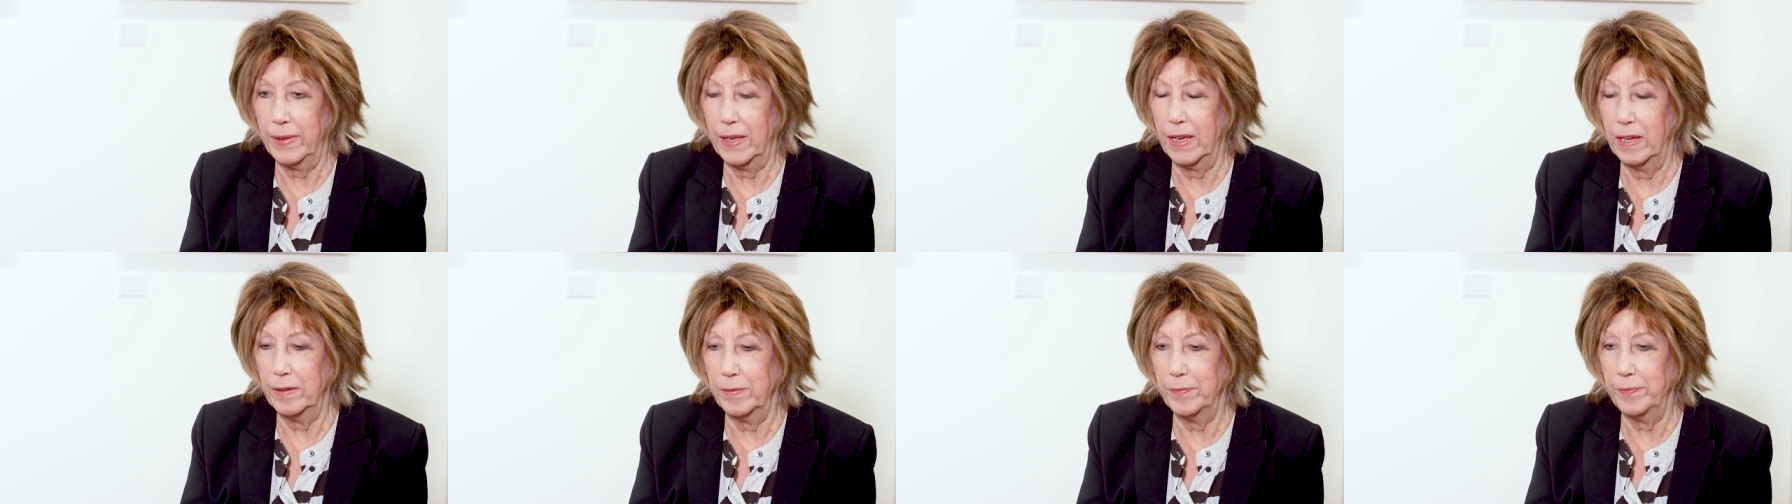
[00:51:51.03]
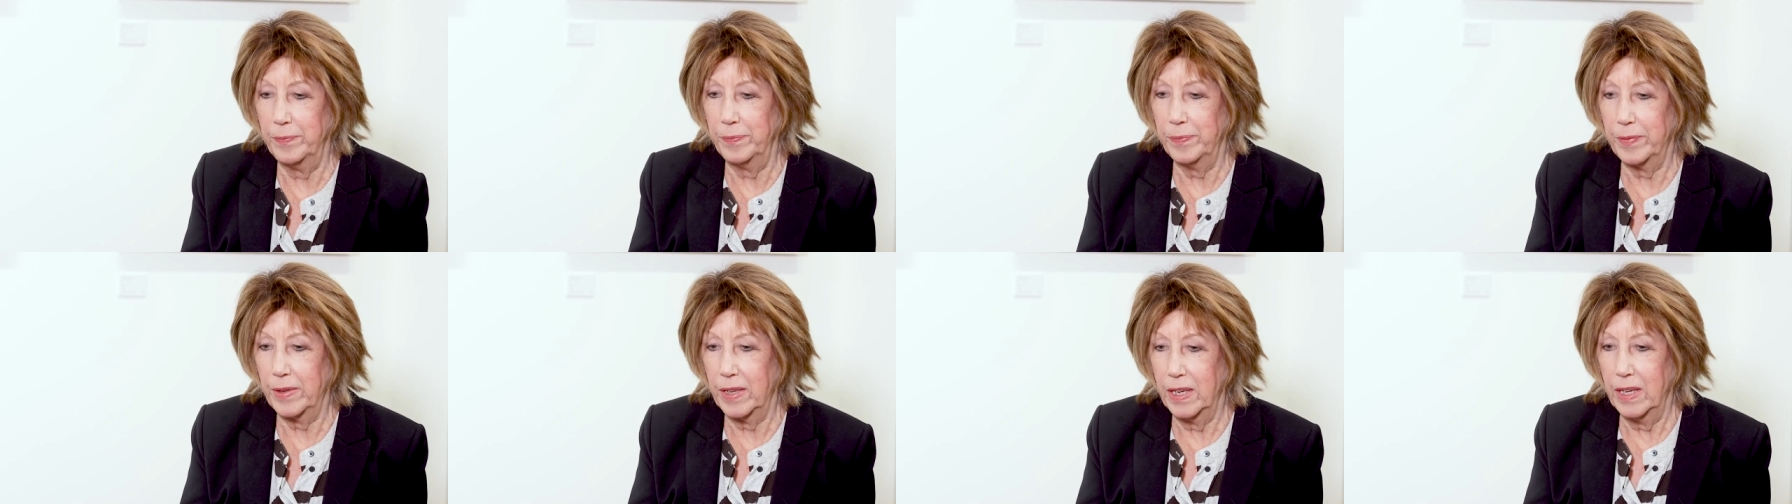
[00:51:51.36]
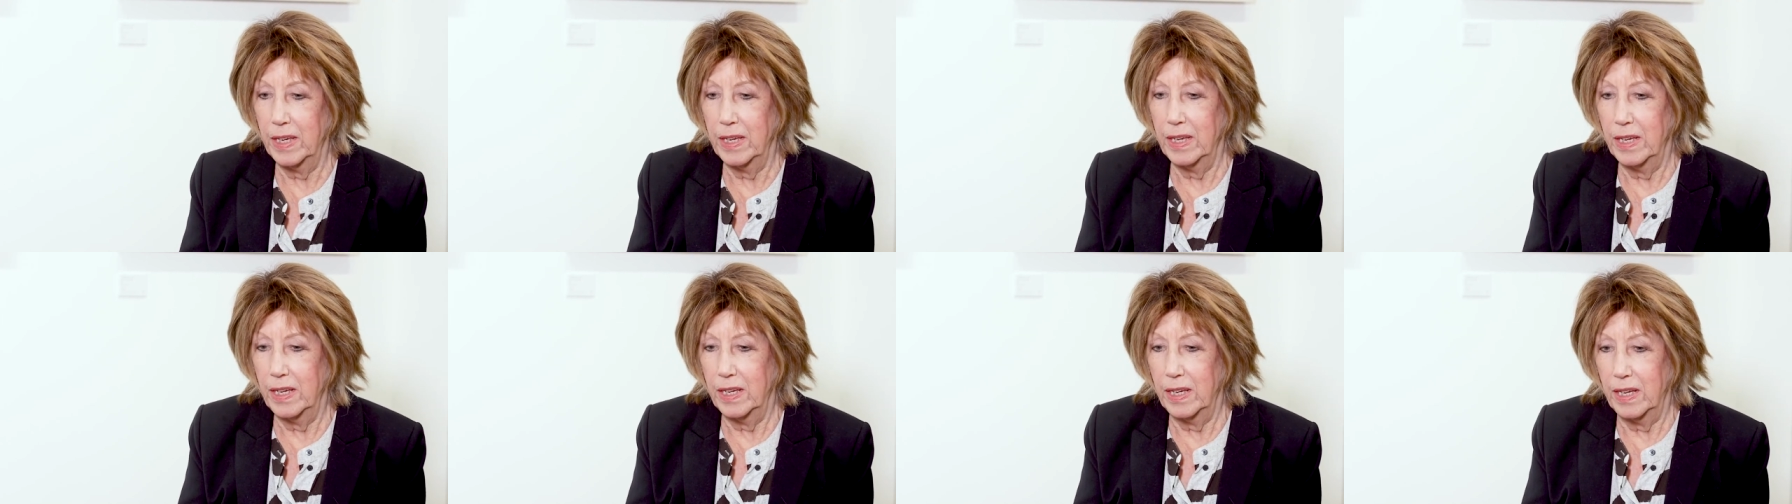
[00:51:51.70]

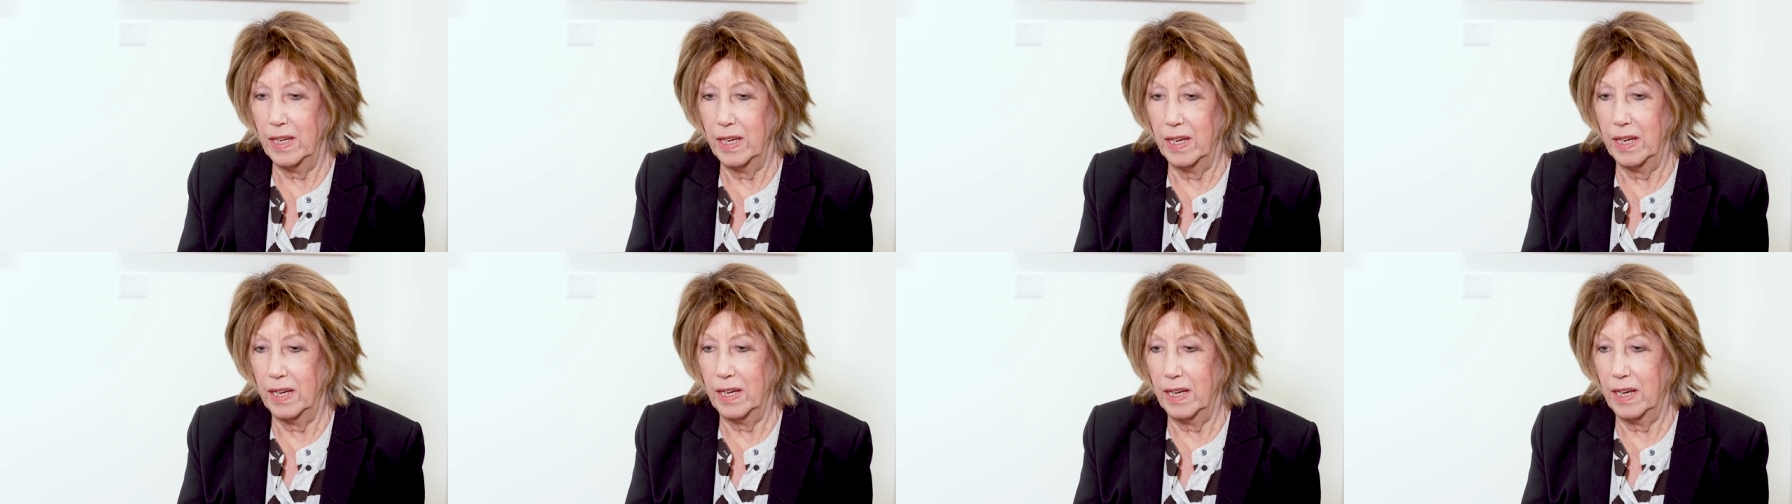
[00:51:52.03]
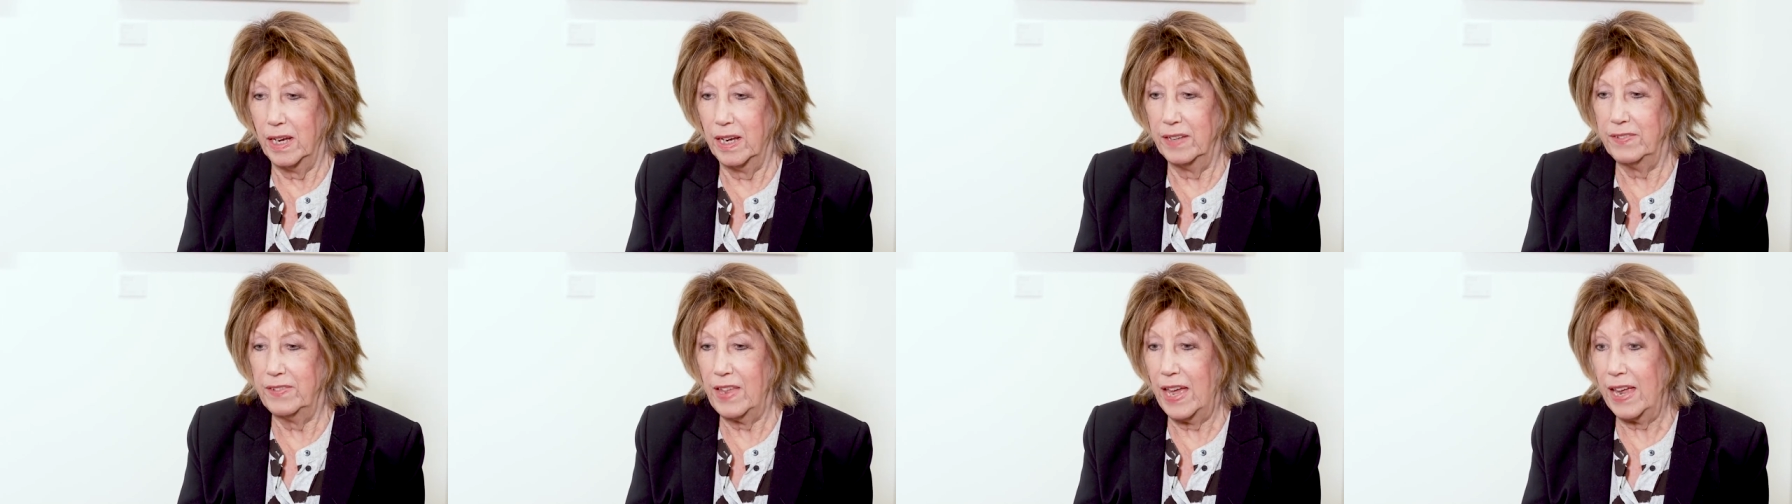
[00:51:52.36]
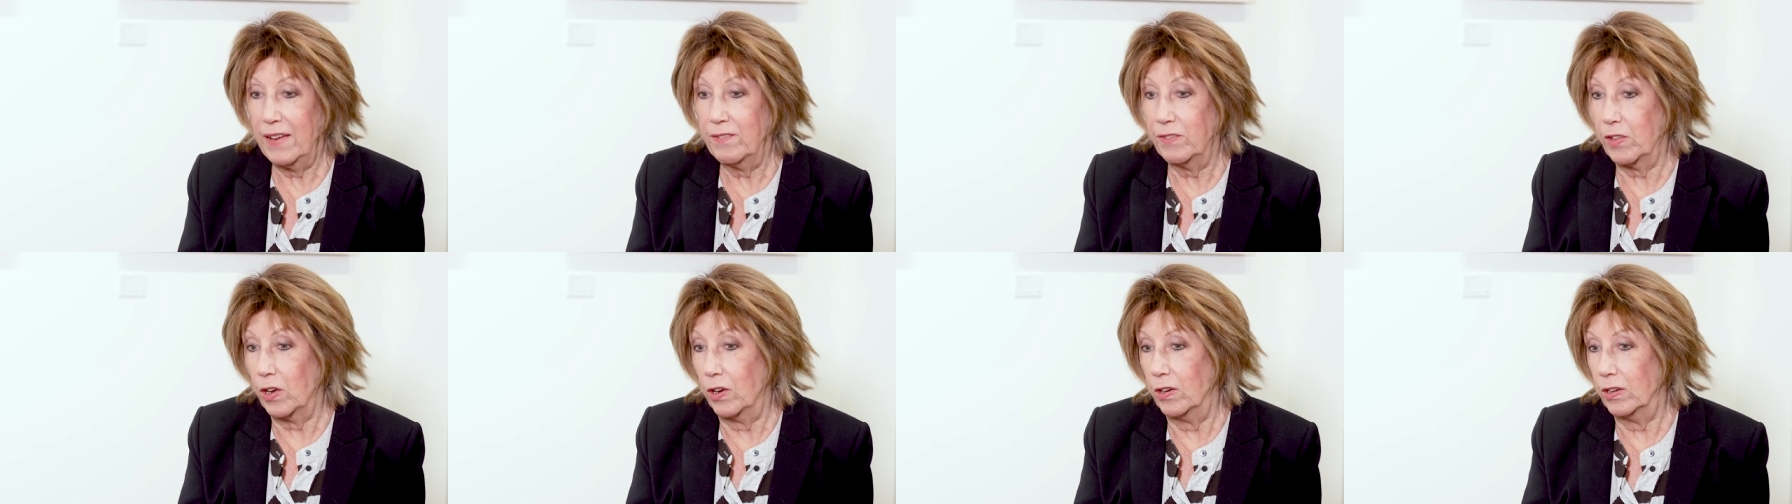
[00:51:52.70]
and
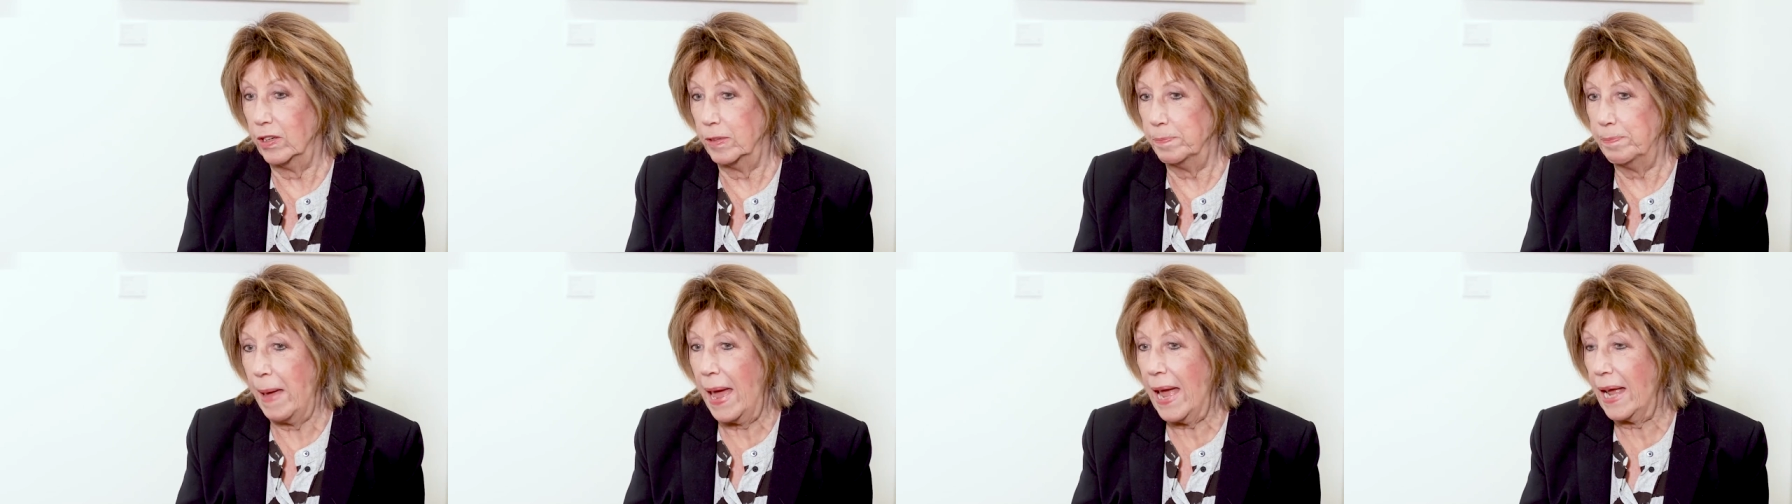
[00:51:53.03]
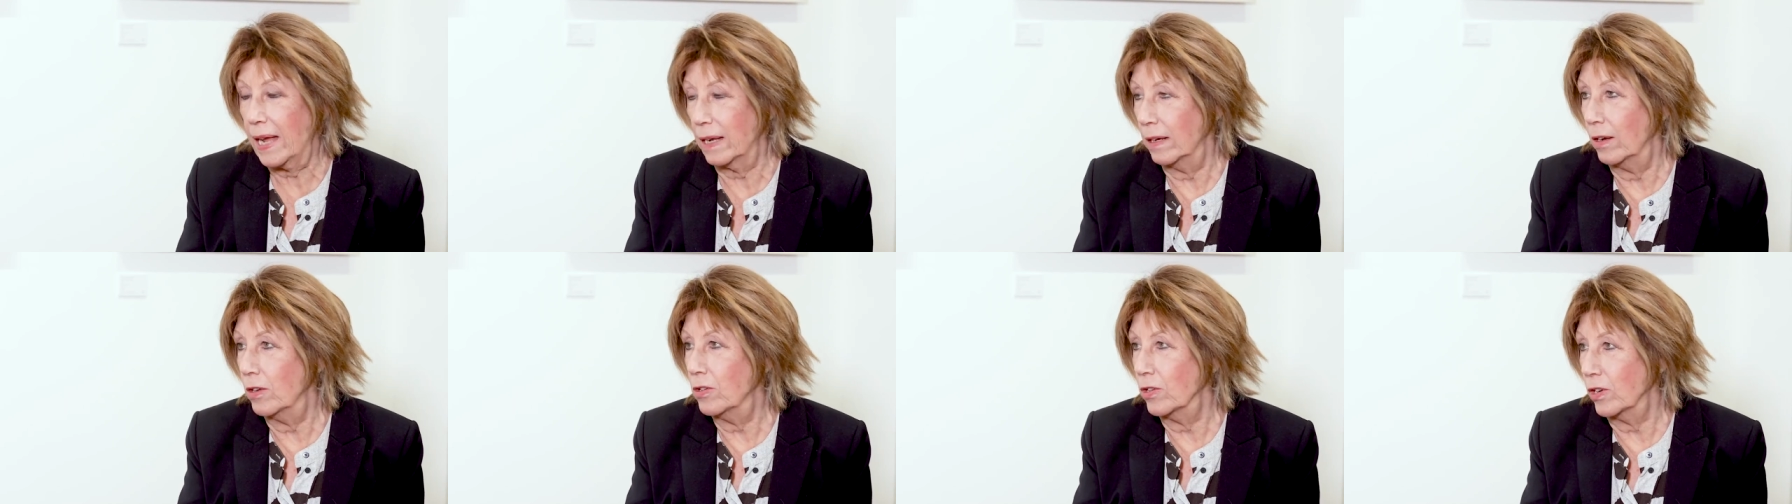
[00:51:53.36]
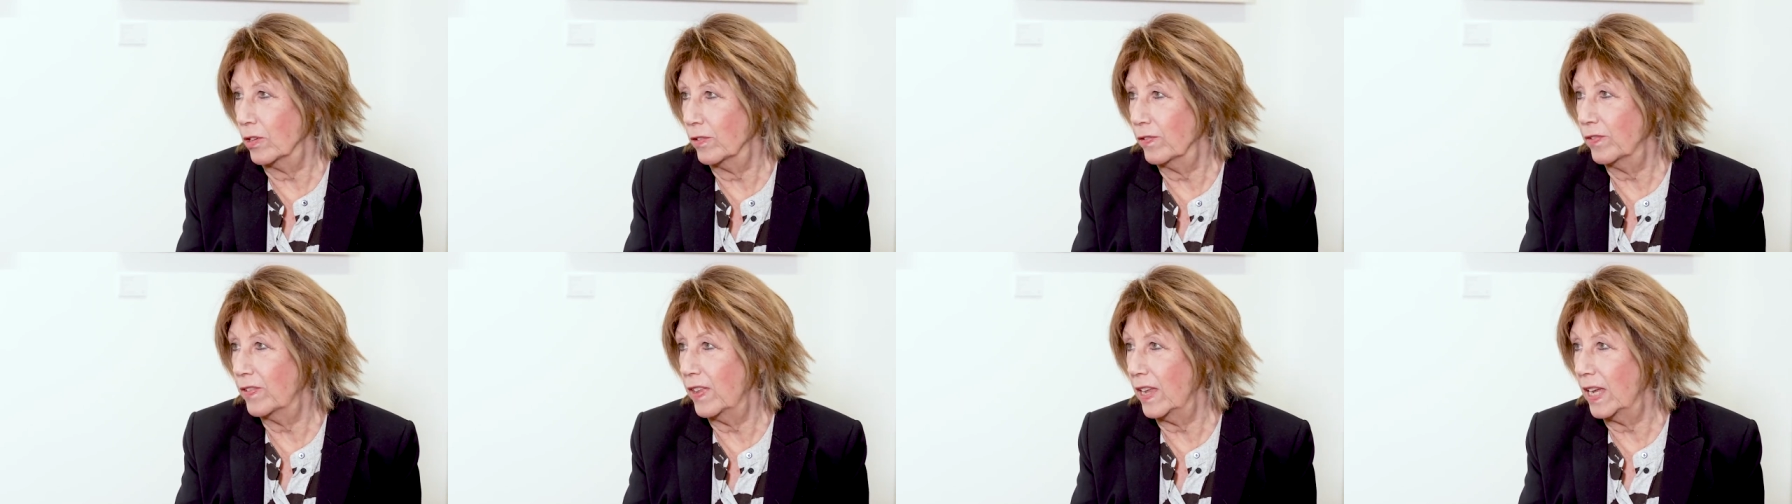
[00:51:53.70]
they've got a backlog
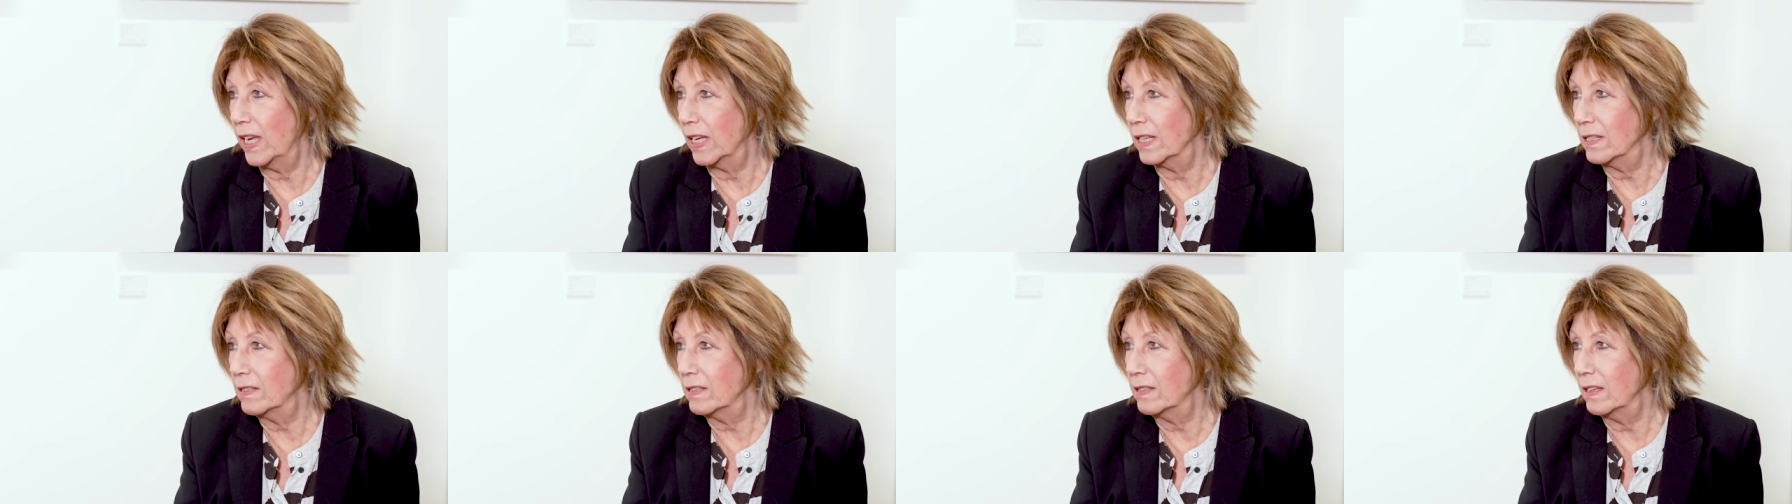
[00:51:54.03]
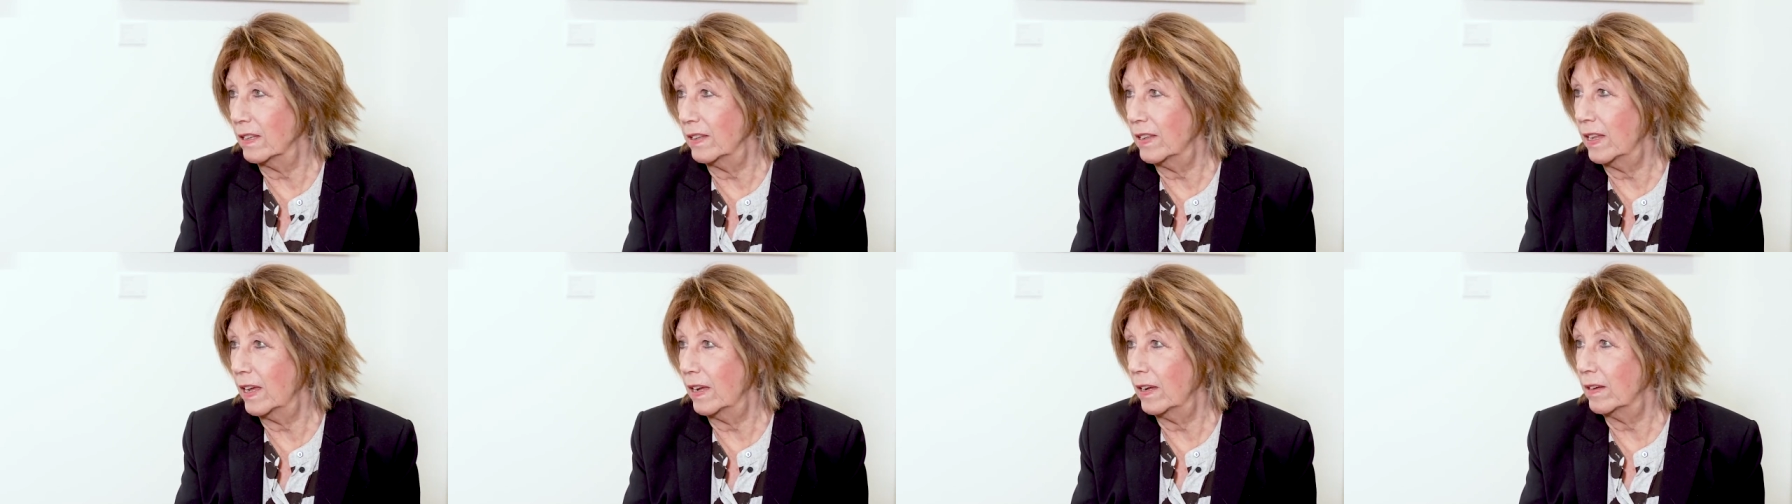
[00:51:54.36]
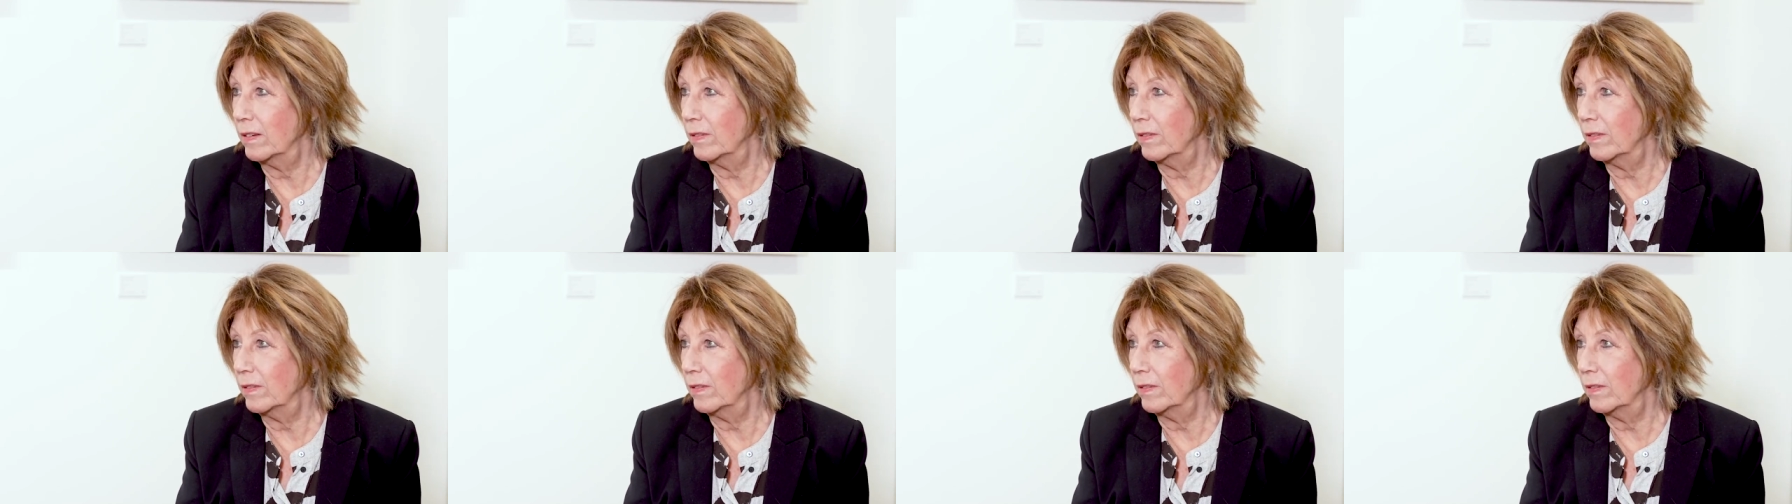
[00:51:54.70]
of things that